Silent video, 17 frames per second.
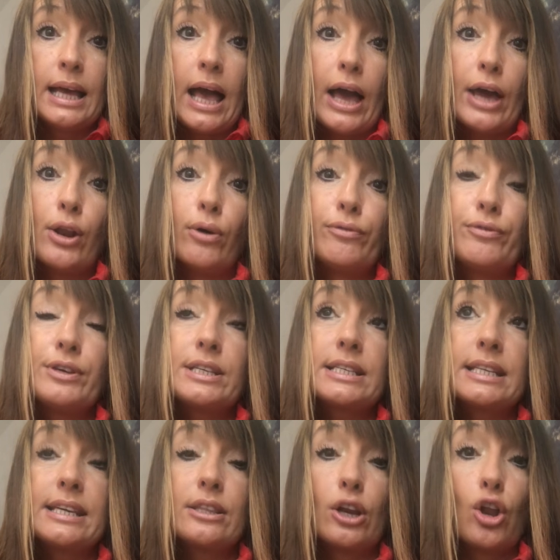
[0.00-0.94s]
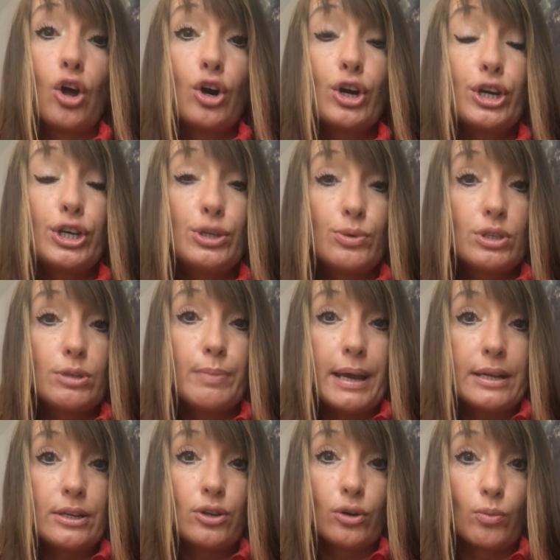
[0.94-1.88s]
And obviously, the longer you
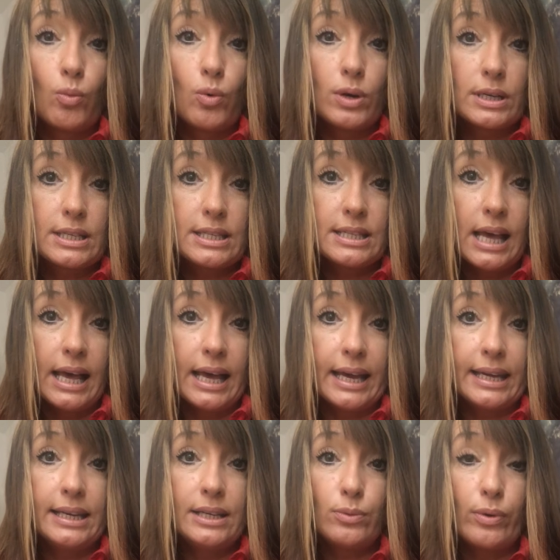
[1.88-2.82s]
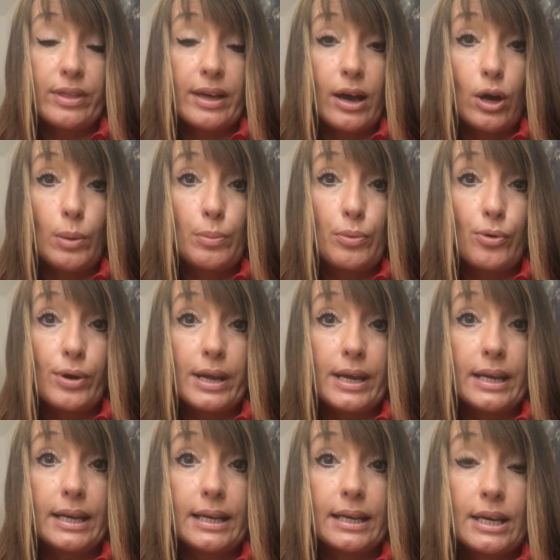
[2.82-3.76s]
spend on one side without a
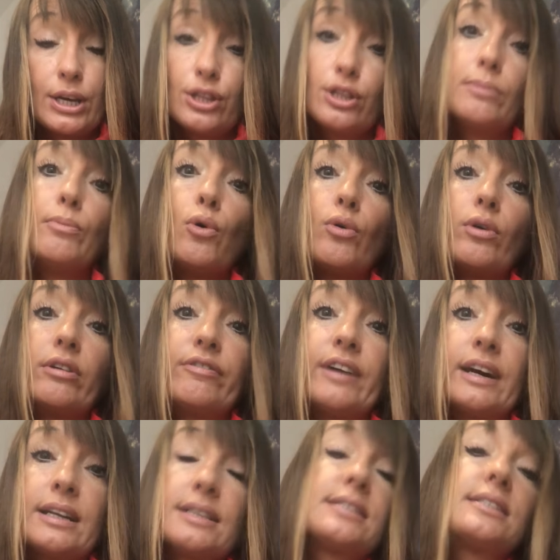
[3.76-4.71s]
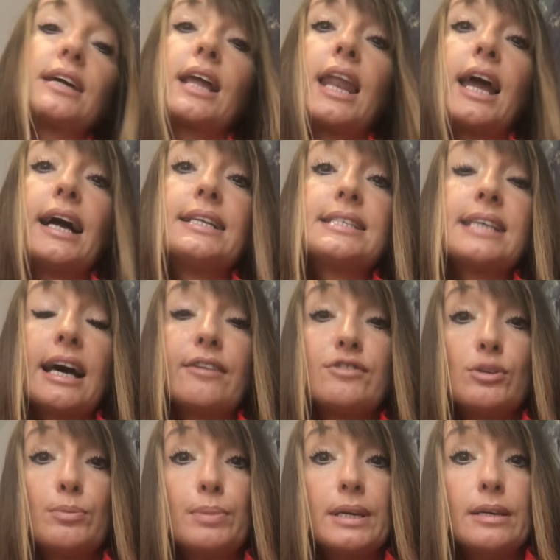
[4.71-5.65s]
break, the more advanced the clients have
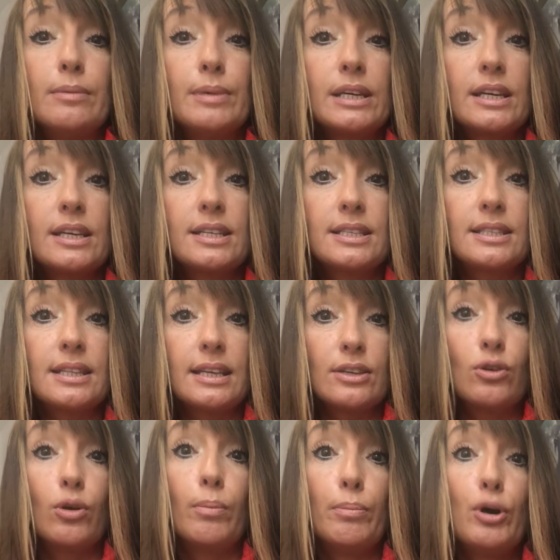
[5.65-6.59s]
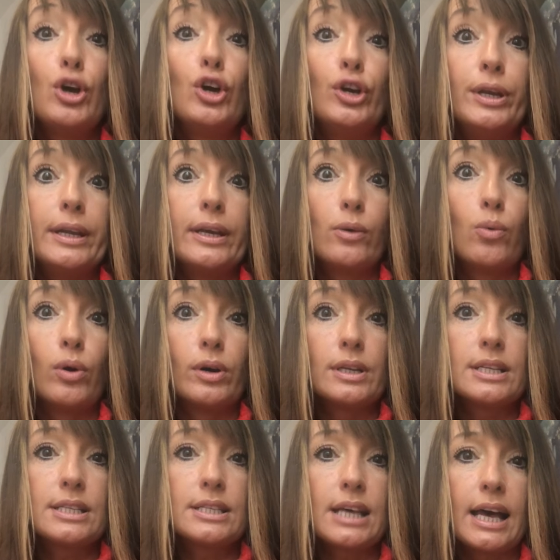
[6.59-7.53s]
to be, because you're burning
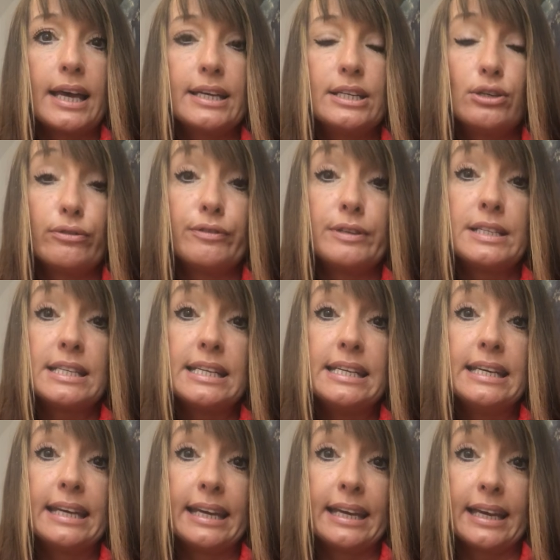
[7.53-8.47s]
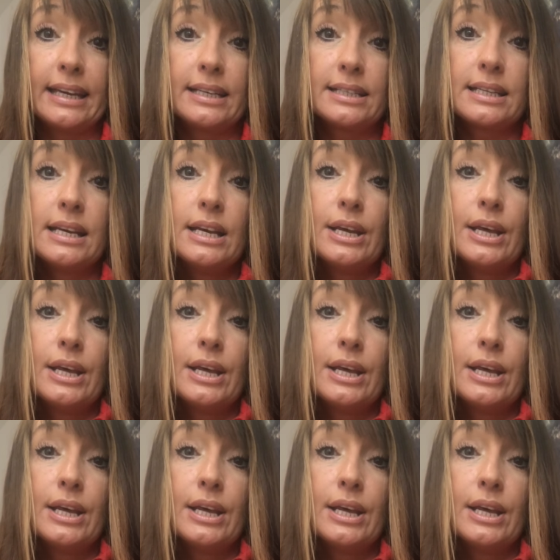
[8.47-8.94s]
one side, you're fatiguing it.